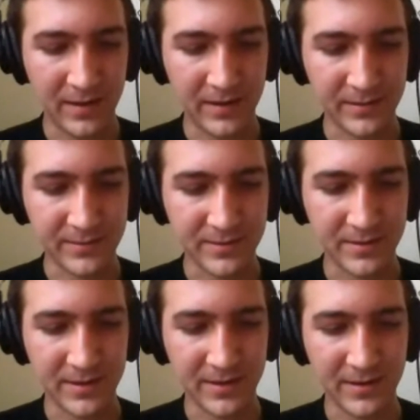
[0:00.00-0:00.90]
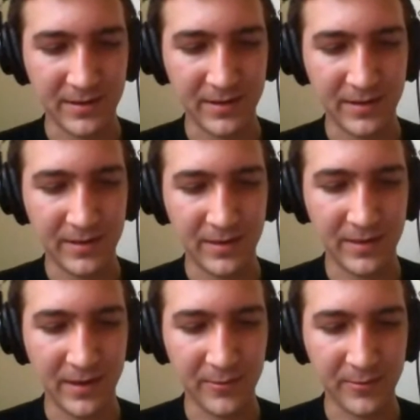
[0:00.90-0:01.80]
else
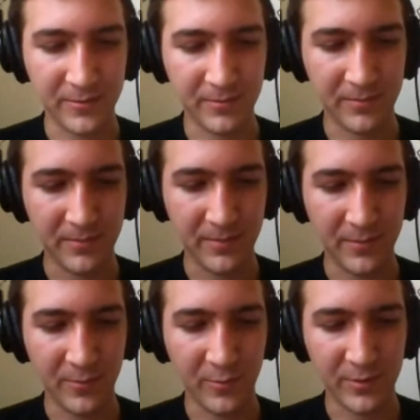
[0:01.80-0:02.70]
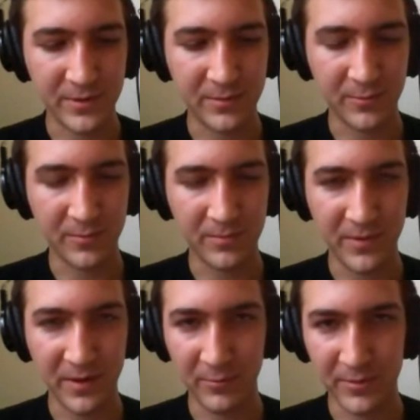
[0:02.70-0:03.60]
that you want
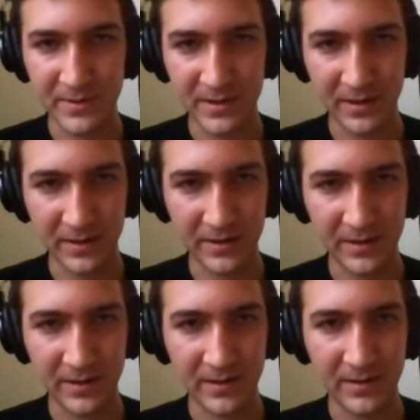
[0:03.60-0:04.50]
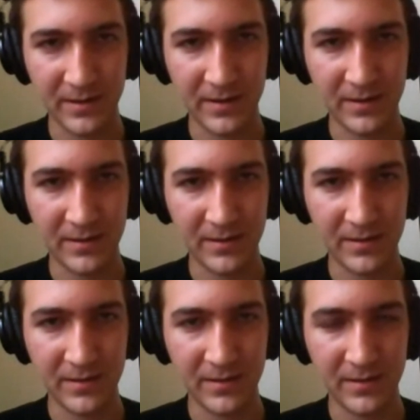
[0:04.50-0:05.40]
to see
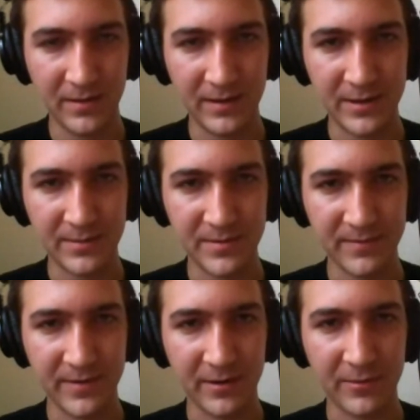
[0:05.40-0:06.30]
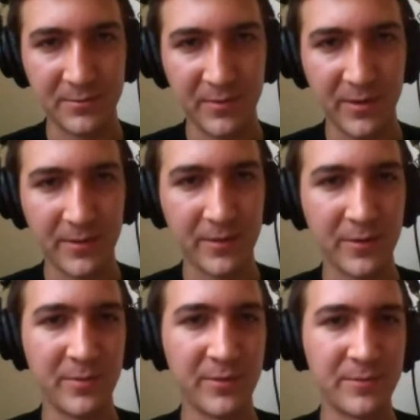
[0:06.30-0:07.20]
in terms of integration with other
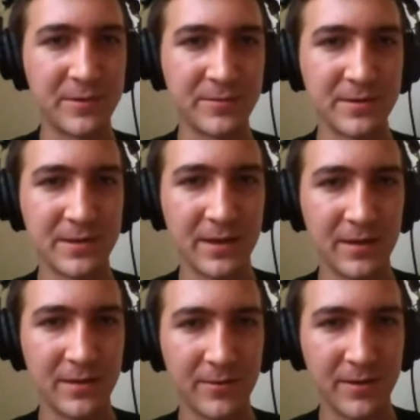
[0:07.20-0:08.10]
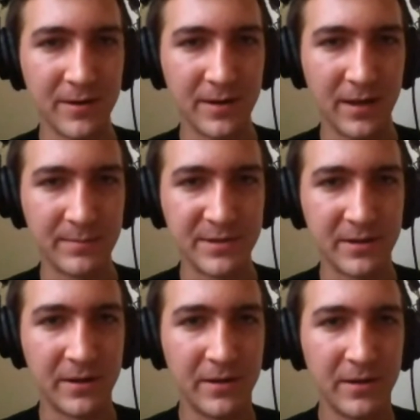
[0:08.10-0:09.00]
compute resources that are not Amazon.